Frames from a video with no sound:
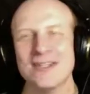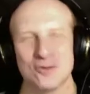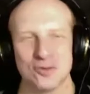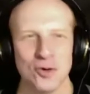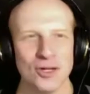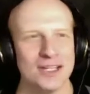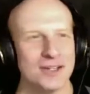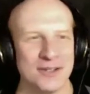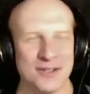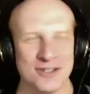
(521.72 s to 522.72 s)
trolling their
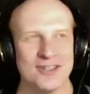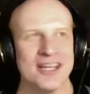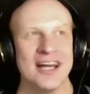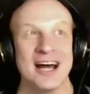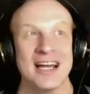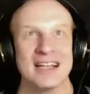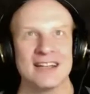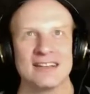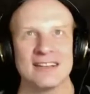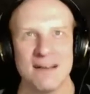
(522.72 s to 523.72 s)
users, and I
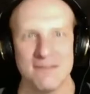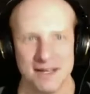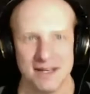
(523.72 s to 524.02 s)
love it.